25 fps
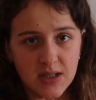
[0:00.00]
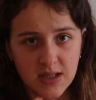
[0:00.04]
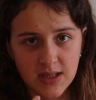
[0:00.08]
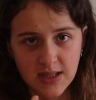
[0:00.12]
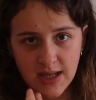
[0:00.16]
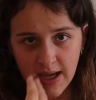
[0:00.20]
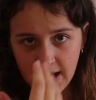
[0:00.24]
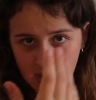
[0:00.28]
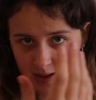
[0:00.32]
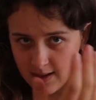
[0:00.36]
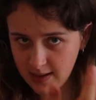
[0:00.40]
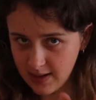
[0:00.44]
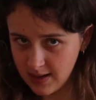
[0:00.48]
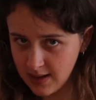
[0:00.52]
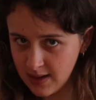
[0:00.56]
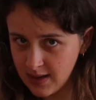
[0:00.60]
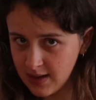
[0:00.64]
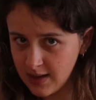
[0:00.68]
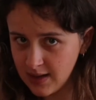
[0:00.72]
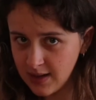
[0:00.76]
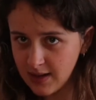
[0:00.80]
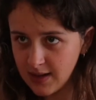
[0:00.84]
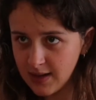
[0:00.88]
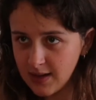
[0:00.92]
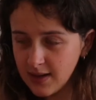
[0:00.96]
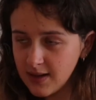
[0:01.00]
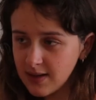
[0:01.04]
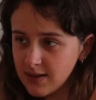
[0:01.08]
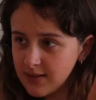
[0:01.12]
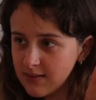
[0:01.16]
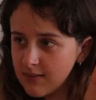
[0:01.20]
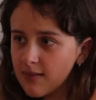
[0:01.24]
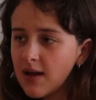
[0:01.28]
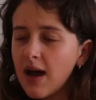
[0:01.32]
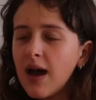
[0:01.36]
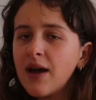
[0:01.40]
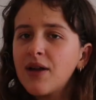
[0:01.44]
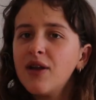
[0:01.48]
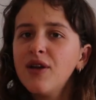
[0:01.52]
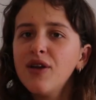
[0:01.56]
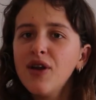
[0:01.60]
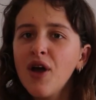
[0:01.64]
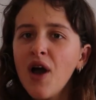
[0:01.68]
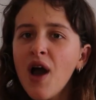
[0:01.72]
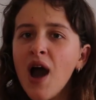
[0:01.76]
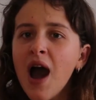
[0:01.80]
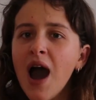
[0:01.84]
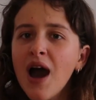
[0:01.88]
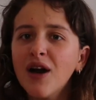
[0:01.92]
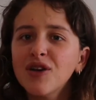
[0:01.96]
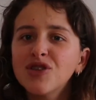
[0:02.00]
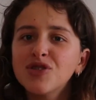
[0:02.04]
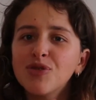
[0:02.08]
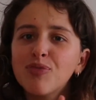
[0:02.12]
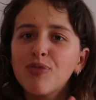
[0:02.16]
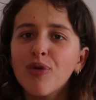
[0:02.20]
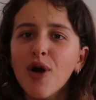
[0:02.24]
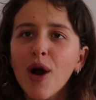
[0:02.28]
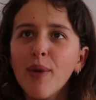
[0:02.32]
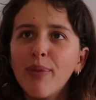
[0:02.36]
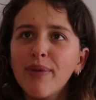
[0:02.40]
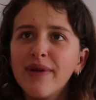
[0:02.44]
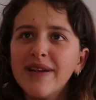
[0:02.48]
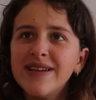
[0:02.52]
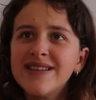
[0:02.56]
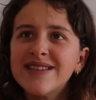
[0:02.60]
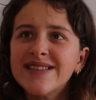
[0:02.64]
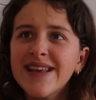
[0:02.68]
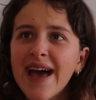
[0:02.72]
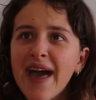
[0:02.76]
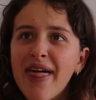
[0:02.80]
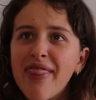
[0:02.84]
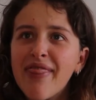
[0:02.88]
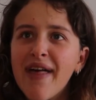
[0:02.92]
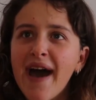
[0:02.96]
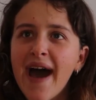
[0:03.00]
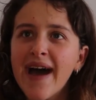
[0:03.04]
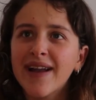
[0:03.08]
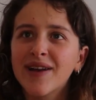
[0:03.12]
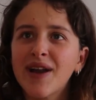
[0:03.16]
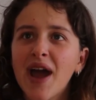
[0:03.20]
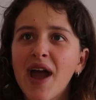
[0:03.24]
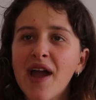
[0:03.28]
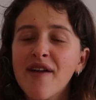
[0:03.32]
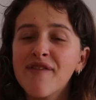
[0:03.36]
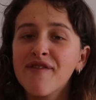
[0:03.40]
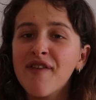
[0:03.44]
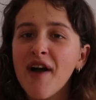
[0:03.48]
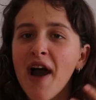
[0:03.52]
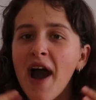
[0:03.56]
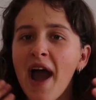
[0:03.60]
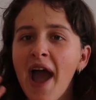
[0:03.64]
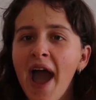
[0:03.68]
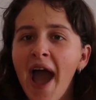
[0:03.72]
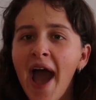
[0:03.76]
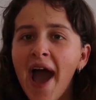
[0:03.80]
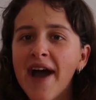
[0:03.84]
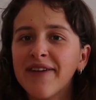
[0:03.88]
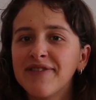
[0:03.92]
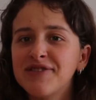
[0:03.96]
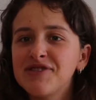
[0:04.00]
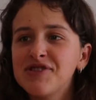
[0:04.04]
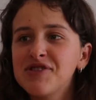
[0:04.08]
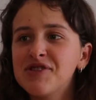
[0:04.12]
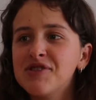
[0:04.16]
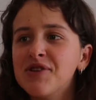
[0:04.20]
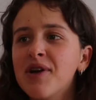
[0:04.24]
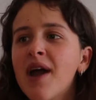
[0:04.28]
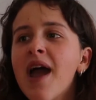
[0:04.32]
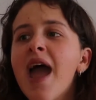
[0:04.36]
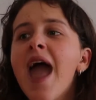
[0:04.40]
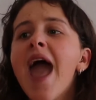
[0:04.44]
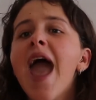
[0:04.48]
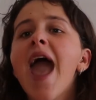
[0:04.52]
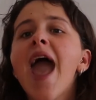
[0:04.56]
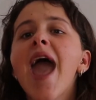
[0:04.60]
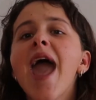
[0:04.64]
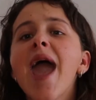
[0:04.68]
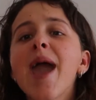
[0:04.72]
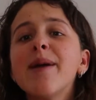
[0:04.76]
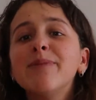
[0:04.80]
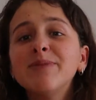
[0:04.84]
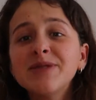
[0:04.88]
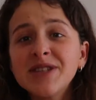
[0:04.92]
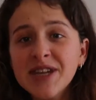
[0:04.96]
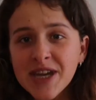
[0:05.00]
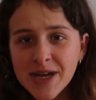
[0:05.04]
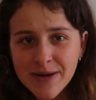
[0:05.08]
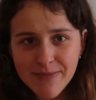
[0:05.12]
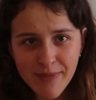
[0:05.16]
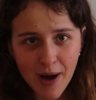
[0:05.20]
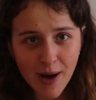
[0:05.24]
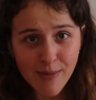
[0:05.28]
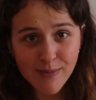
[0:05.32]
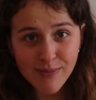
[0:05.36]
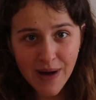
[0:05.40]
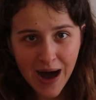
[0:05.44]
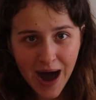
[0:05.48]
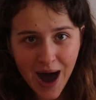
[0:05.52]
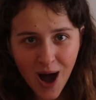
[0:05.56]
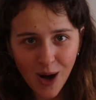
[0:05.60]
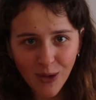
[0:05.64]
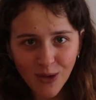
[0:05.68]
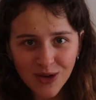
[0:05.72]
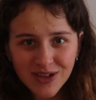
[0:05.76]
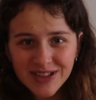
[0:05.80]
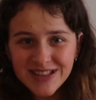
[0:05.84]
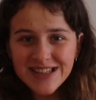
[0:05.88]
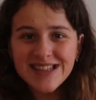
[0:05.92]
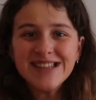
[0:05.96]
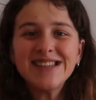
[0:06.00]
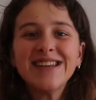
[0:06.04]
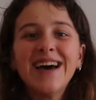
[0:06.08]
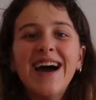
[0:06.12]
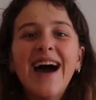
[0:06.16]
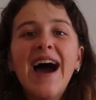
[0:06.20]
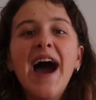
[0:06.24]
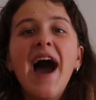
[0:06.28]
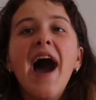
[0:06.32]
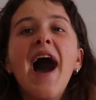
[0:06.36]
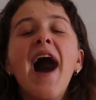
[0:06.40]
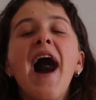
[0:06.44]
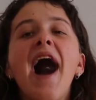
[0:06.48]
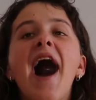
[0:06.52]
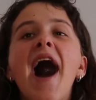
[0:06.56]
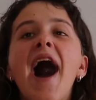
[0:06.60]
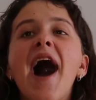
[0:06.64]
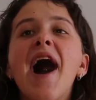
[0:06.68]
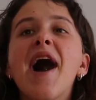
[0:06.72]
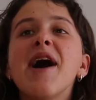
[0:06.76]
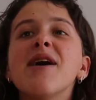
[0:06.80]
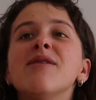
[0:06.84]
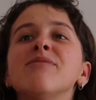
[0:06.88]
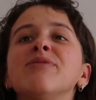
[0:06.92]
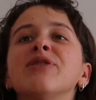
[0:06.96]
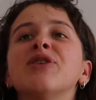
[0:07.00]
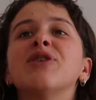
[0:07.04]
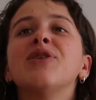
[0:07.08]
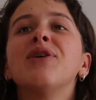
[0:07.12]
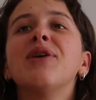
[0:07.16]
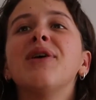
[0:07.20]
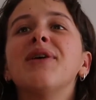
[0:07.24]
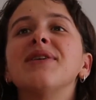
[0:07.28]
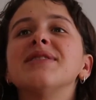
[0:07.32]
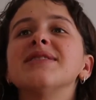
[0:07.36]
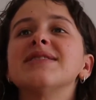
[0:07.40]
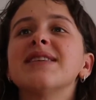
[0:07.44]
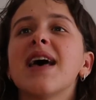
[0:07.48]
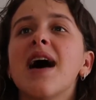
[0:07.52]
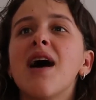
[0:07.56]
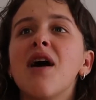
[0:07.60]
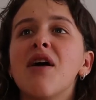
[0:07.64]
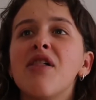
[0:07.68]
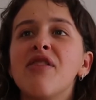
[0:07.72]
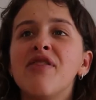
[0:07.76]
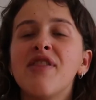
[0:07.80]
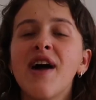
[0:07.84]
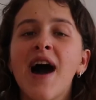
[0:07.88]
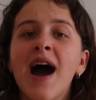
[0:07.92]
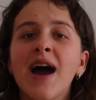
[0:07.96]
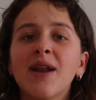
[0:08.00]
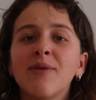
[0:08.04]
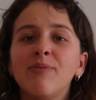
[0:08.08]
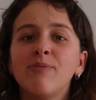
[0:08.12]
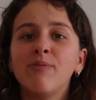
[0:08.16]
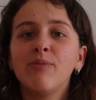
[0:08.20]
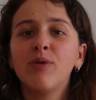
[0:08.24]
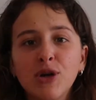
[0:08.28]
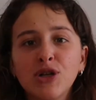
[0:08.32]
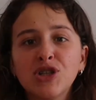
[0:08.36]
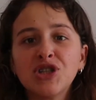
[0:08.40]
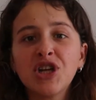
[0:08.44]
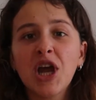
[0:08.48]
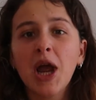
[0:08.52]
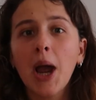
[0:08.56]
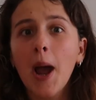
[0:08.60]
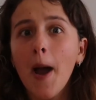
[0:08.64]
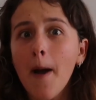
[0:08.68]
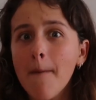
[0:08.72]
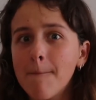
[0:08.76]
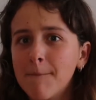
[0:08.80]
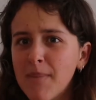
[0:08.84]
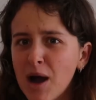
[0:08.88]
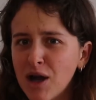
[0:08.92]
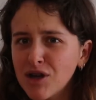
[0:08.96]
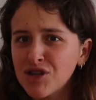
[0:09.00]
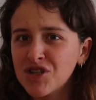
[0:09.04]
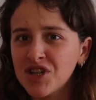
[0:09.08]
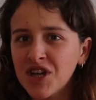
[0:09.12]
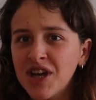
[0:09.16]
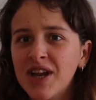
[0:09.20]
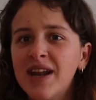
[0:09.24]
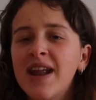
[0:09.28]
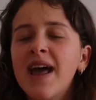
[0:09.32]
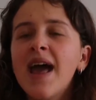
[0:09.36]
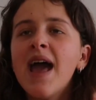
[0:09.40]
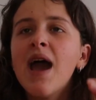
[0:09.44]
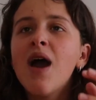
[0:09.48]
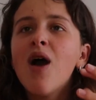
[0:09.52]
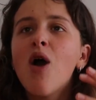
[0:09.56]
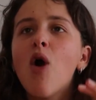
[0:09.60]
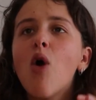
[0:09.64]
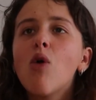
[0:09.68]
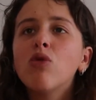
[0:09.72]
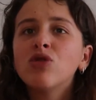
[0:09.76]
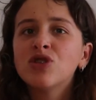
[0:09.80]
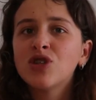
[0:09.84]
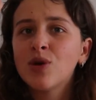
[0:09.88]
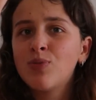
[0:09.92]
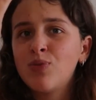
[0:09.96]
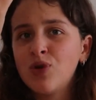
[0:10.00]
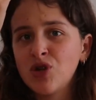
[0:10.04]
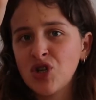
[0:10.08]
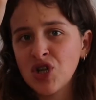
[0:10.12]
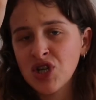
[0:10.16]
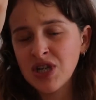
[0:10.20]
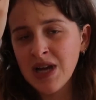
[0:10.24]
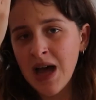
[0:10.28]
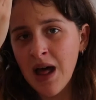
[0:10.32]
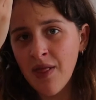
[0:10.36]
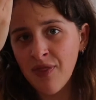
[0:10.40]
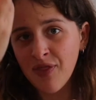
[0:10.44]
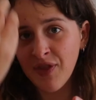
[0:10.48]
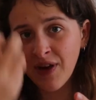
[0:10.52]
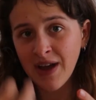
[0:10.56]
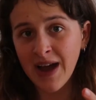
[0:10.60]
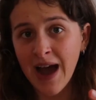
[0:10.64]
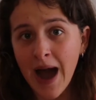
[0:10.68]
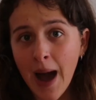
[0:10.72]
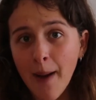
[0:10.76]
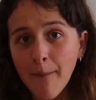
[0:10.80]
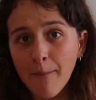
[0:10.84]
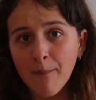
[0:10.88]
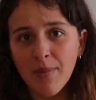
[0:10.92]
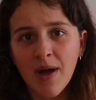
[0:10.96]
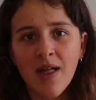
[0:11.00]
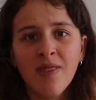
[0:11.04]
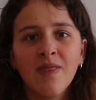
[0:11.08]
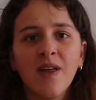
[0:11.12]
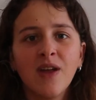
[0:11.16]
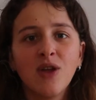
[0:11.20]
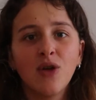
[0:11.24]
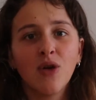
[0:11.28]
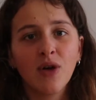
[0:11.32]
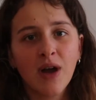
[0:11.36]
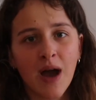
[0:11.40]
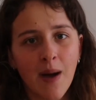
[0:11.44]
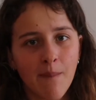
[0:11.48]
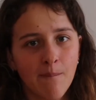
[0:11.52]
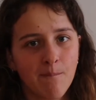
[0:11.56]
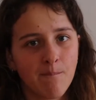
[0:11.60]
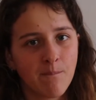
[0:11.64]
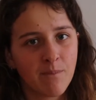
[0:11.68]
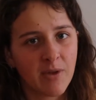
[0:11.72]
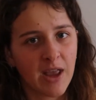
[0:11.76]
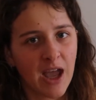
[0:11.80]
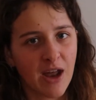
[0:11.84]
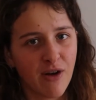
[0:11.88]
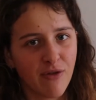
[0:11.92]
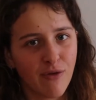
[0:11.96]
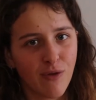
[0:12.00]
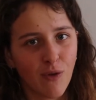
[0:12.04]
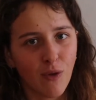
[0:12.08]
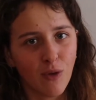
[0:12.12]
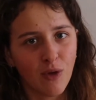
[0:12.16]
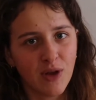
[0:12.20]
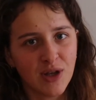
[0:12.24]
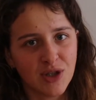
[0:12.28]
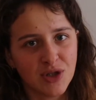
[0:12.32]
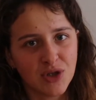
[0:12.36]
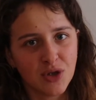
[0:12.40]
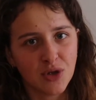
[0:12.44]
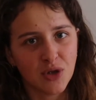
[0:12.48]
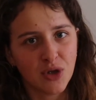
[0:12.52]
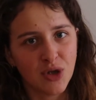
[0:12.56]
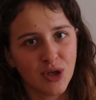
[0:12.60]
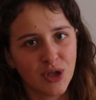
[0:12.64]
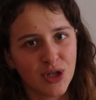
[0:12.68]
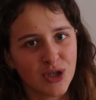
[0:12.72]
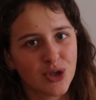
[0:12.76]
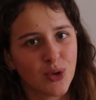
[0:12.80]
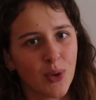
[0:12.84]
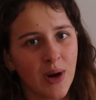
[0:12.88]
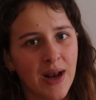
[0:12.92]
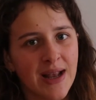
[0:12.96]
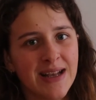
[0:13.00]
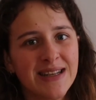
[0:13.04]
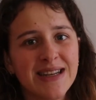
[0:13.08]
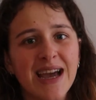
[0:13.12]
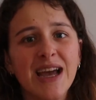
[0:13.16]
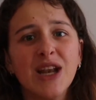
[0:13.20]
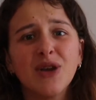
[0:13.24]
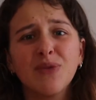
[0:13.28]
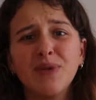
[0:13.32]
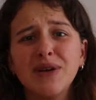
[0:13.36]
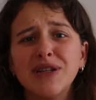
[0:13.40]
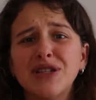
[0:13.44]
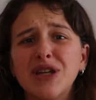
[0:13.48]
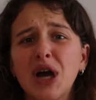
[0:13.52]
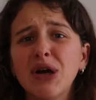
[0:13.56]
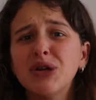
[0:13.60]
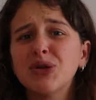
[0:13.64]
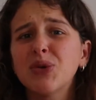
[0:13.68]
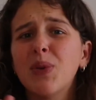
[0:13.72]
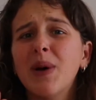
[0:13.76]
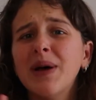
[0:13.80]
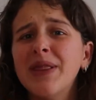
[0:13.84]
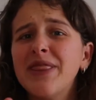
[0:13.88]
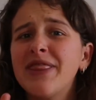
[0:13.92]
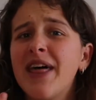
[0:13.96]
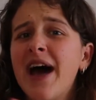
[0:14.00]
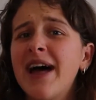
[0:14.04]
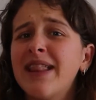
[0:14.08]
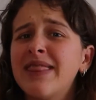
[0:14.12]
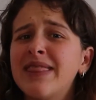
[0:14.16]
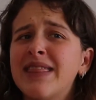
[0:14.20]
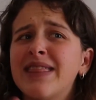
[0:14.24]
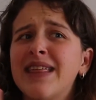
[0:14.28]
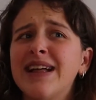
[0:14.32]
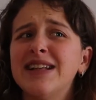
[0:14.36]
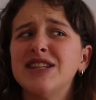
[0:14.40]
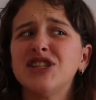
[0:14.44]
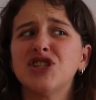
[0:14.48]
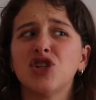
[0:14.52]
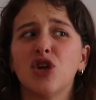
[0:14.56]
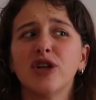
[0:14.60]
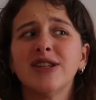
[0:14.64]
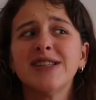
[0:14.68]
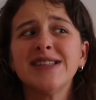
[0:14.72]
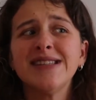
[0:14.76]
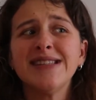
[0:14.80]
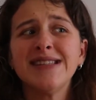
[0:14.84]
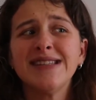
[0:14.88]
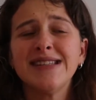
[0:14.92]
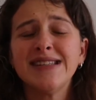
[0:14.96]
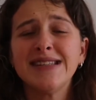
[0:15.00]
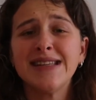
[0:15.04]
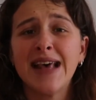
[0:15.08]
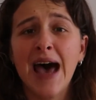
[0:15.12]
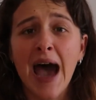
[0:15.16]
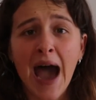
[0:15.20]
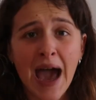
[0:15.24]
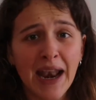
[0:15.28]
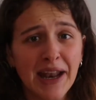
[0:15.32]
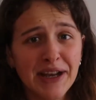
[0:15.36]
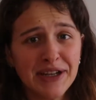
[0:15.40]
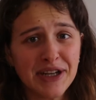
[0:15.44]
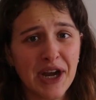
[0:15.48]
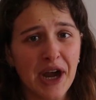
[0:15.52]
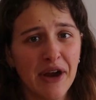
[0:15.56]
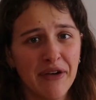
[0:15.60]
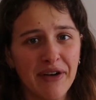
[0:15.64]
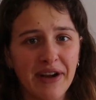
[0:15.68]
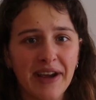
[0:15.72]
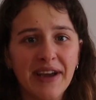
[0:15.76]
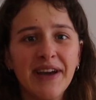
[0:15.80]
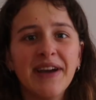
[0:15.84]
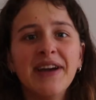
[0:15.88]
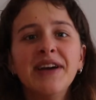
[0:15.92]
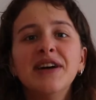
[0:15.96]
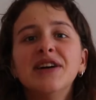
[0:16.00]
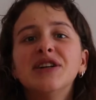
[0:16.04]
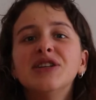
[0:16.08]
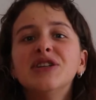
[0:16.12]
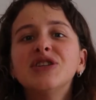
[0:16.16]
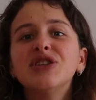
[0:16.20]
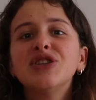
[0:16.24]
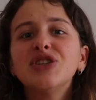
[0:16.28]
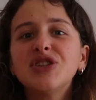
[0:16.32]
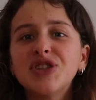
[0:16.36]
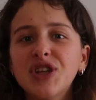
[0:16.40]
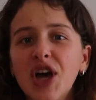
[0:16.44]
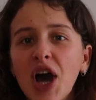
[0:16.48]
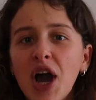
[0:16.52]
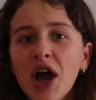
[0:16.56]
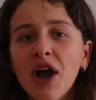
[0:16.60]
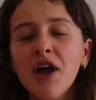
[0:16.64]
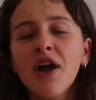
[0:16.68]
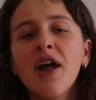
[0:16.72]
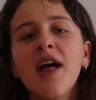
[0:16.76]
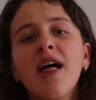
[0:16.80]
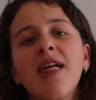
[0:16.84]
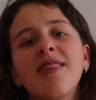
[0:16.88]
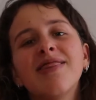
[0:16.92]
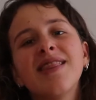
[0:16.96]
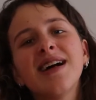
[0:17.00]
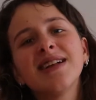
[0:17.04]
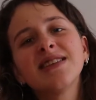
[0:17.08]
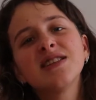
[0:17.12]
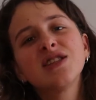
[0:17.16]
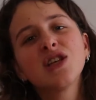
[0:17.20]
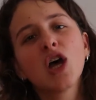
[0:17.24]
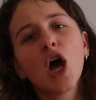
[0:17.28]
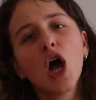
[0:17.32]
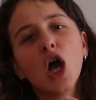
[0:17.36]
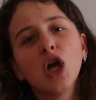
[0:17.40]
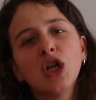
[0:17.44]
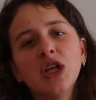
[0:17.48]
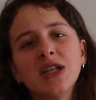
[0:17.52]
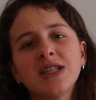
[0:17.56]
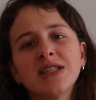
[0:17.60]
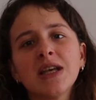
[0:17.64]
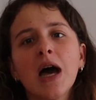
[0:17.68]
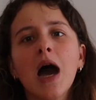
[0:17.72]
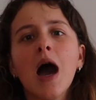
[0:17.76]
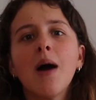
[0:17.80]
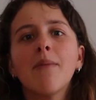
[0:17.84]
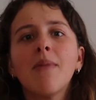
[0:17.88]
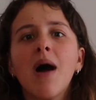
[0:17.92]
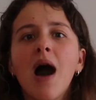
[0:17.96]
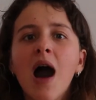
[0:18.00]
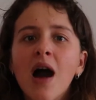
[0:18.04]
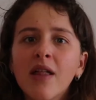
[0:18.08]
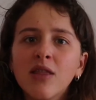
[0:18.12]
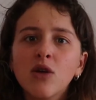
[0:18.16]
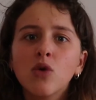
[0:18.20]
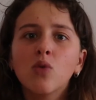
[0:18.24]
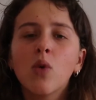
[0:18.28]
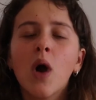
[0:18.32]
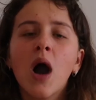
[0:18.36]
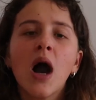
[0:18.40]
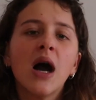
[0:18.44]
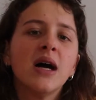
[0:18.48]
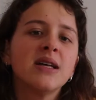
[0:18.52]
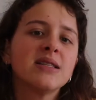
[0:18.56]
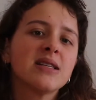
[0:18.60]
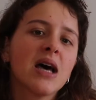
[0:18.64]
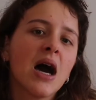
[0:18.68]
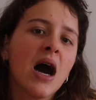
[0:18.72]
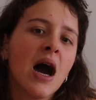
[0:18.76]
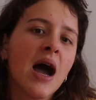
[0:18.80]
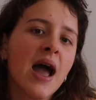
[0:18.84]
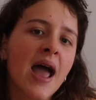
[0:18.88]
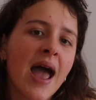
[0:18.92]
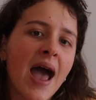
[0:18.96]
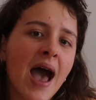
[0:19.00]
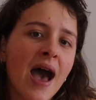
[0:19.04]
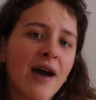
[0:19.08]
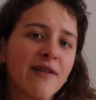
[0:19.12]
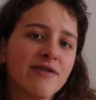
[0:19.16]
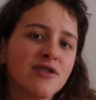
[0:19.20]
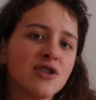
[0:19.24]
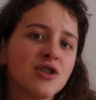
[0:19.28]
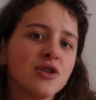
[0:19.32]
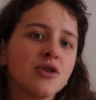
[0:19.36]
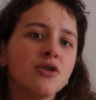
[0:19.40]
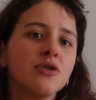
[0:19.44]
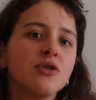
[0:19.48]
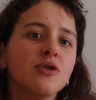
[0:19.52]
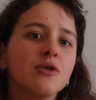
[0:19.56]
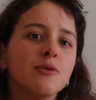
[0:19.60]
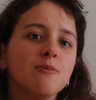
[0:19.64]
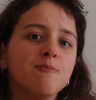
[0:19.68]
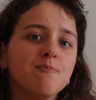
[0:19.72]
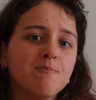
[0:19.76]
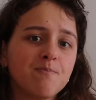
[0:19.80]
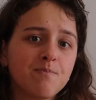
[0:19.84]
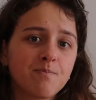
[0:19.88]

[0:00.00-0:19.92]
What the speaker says: take I don't know how to properly say that, if I have to empty my bowels because that pushing motion also pushes up the cup, and then your cup can fall into the toilet, and we don't want that. That's not sanitary. So that's the only time. Otherwise I have to